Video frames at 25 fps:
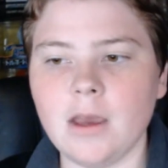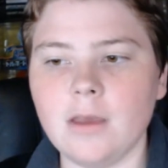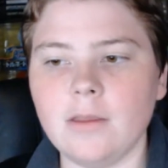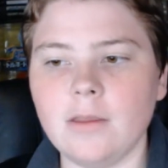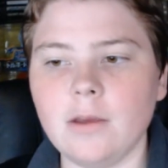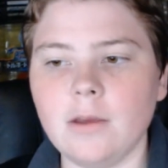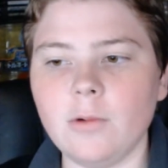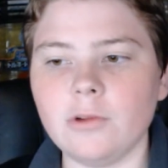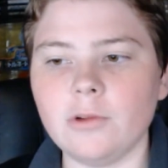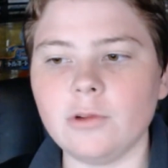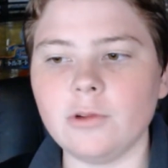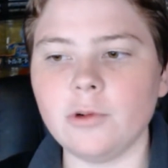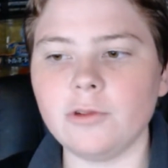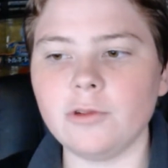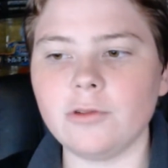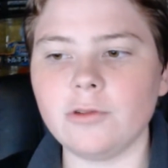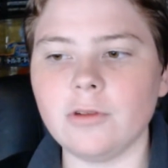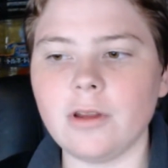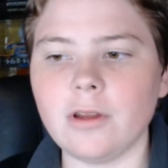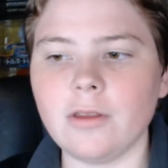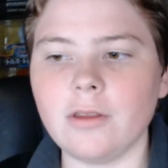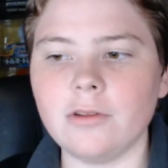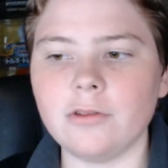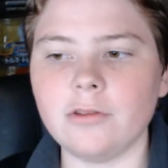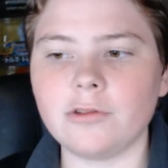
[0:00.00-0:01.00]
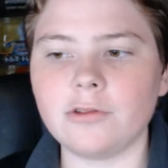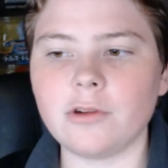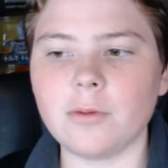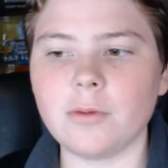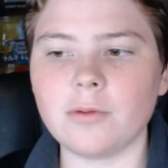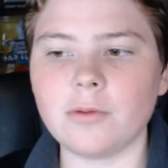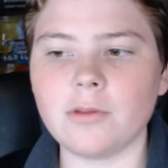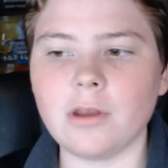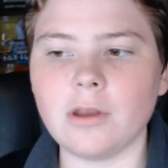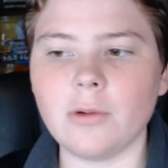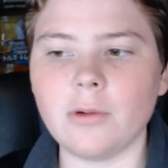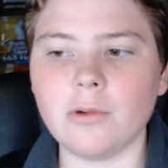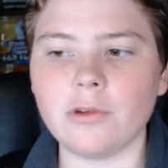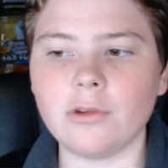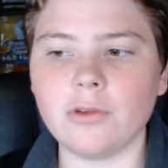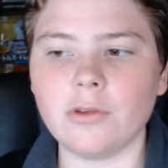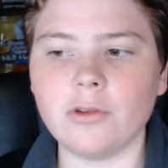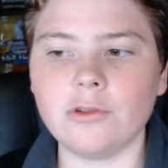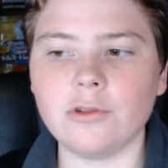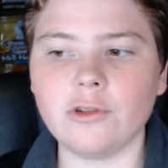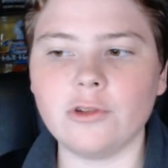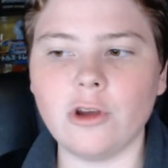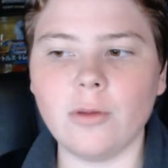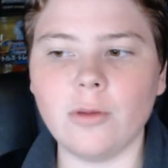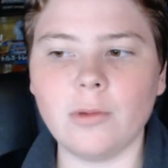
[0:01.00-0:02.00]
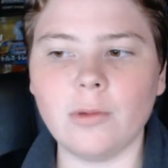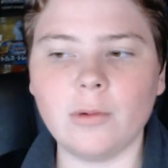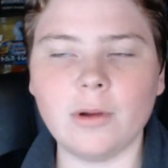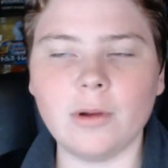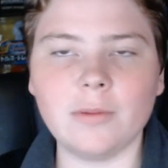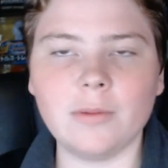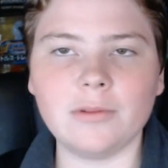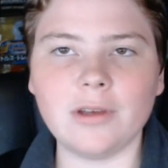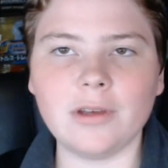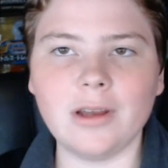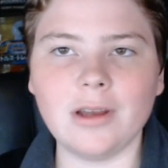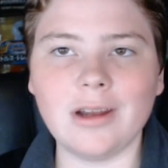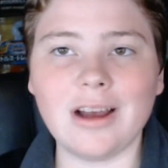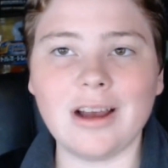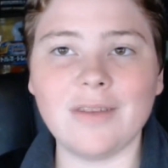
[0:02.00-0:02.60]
There was also another description that was on the German website.